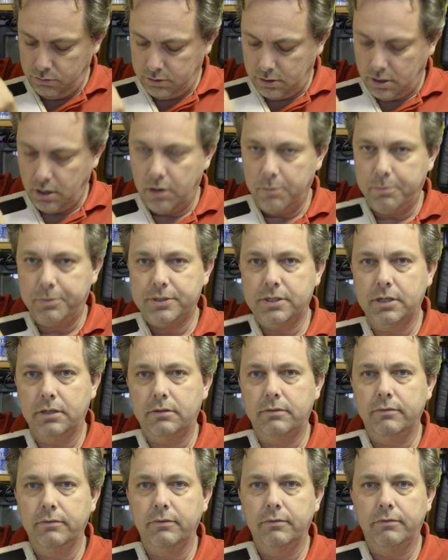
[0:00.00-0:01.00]
the
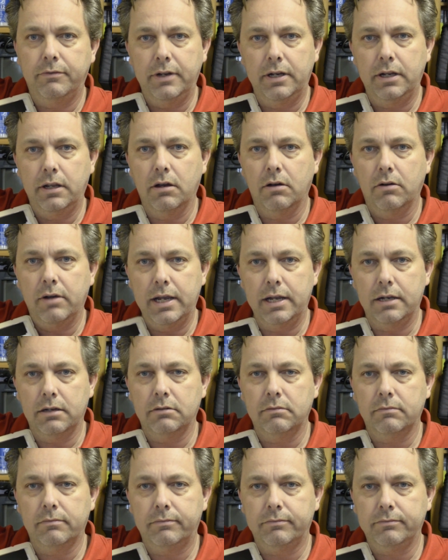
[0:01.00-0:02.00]
composite video in.